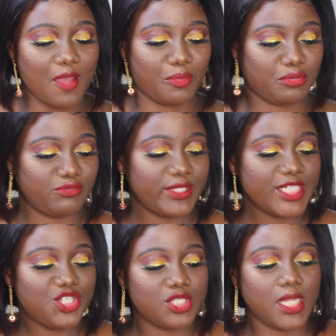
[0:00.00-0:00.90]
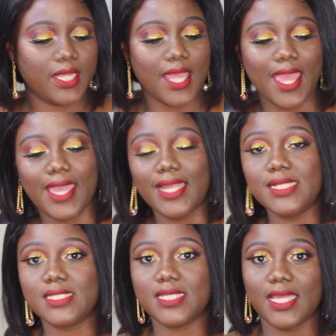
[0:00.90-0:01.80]
Appreciate
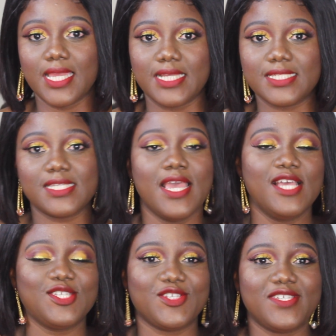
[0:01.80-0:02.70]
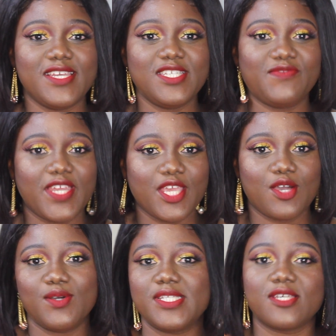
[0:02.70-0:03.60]
it. So today's
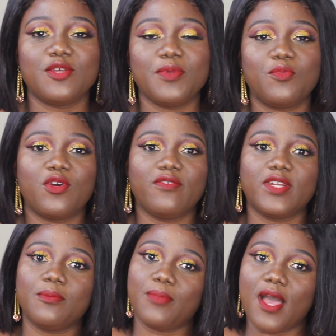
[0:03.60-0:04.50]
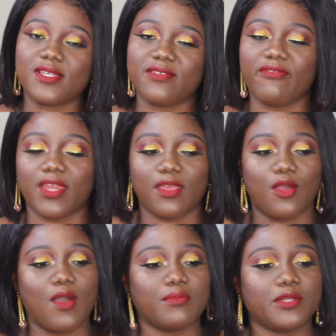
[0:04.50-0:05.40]
video is going to be more of an unboxing
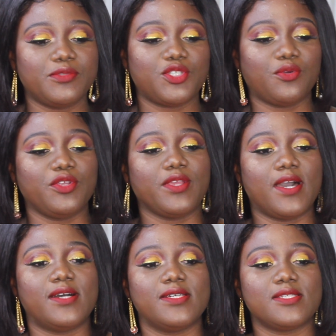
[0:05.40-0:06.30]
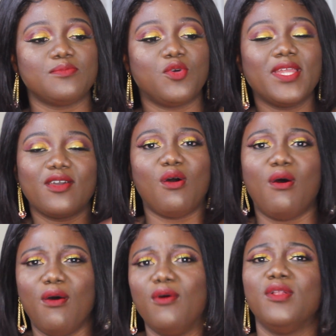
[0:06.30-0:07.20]
video. I'm going to be showing you guys more like a
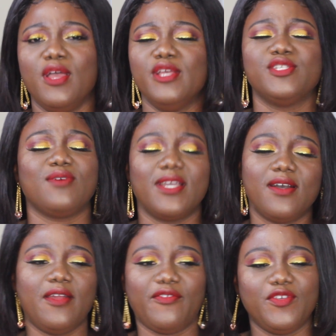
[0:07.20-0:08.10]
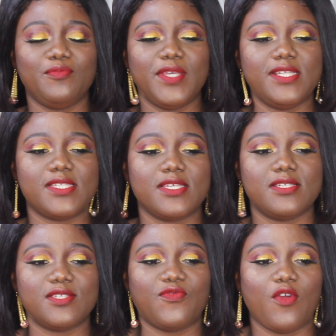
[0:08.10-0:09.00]
haul. So I got a few
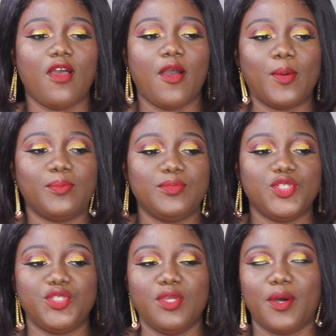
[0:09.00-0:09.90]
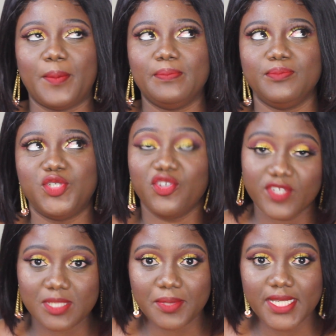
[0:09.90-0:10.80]
pieces from
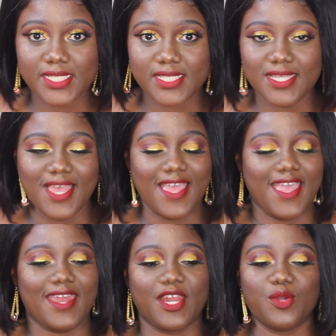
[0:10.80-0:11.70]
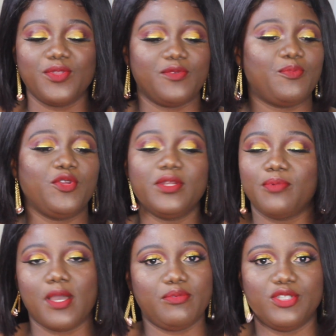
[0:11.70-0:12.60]
Juvia'S place, and I know they're pretty
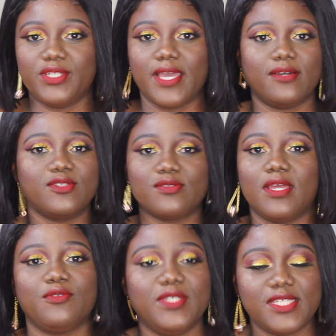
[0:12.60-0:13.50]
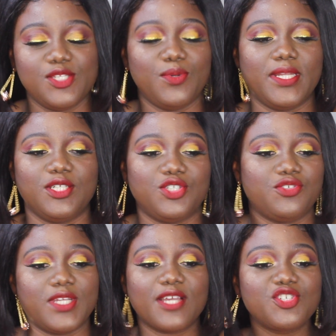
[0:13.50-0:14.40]
popular now, so I don't need to do any
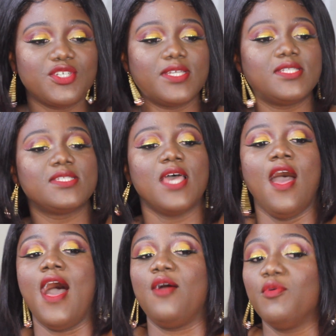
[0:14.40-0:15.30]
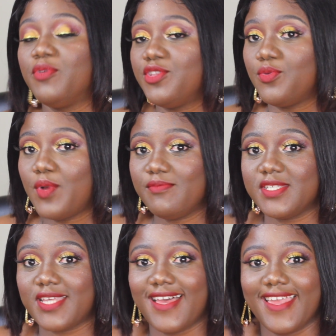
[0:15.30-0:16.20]
introductions. I will put their
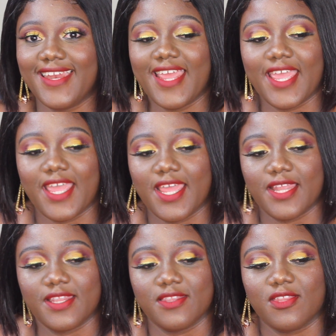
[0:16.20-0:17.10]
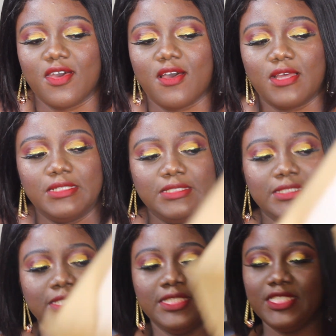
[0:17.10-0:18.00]
website in the
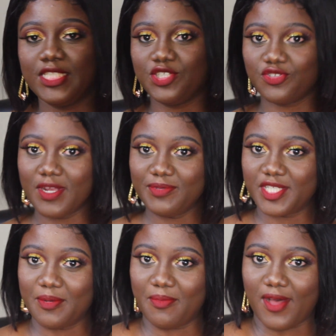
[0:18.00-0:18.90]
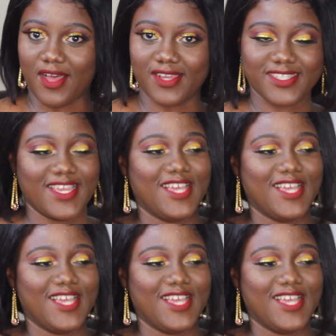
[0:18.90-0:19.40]
description box.